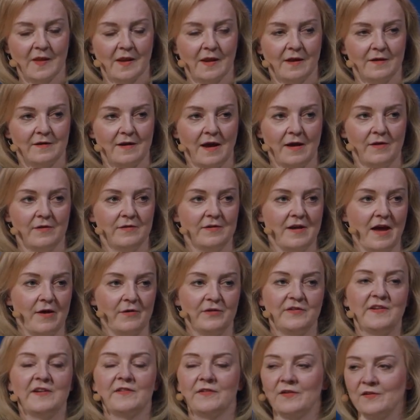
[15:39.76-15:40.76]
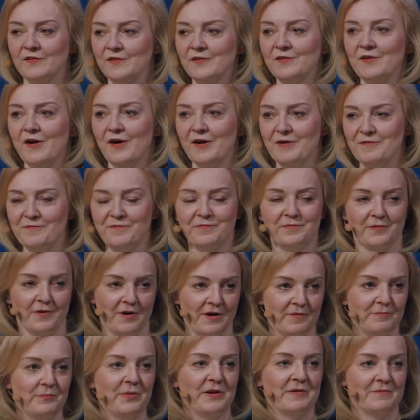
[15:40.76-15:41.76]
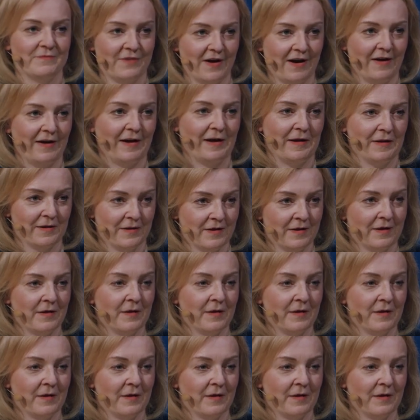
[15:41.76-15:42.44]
No, it isn't, and I've been very